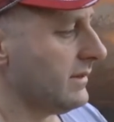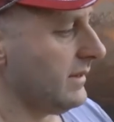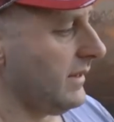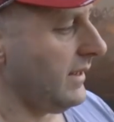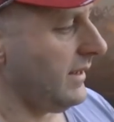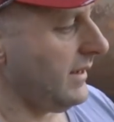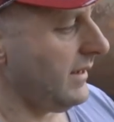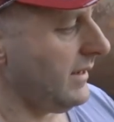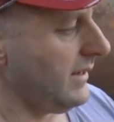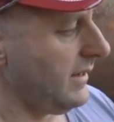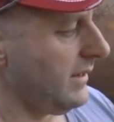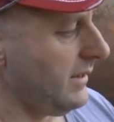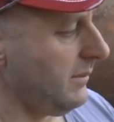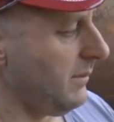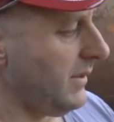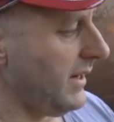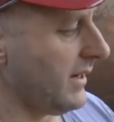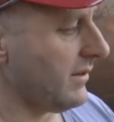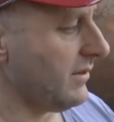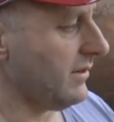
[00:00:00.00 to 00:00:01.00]

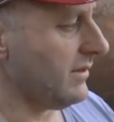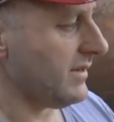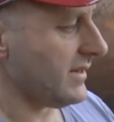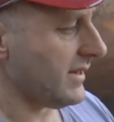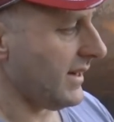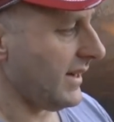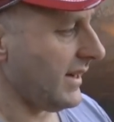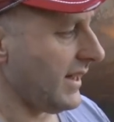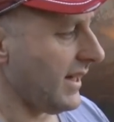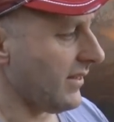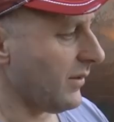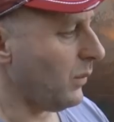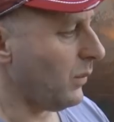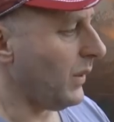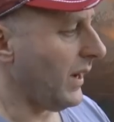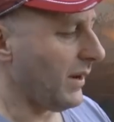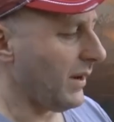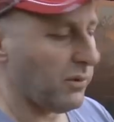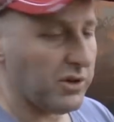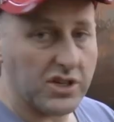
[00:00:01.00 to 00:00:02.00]
I couldn't see any other
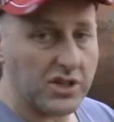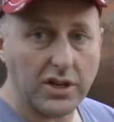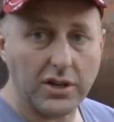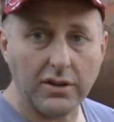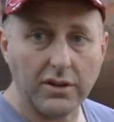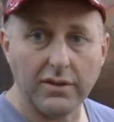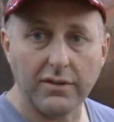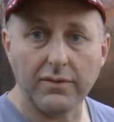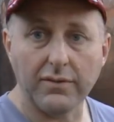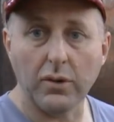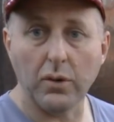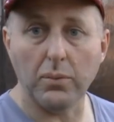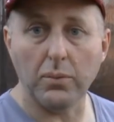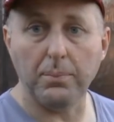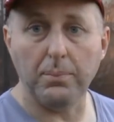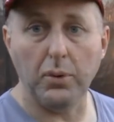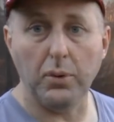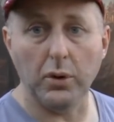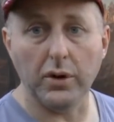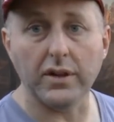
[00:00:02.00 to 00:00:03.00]
way which you could have
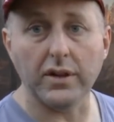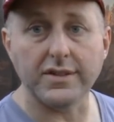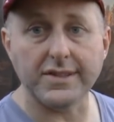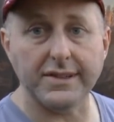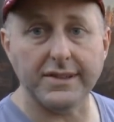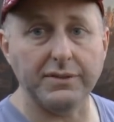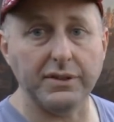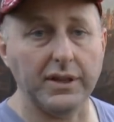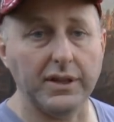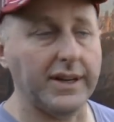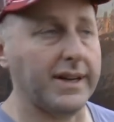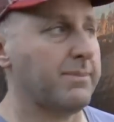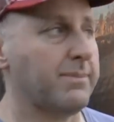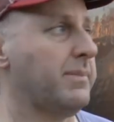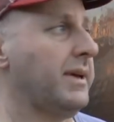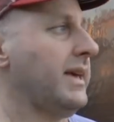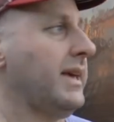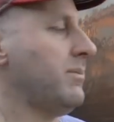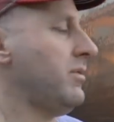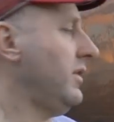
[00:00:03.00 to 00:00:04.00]
put a self-aligning
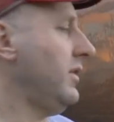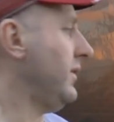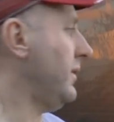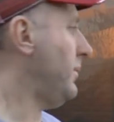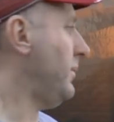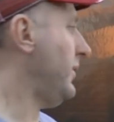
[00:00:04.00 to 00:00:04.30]
peep on the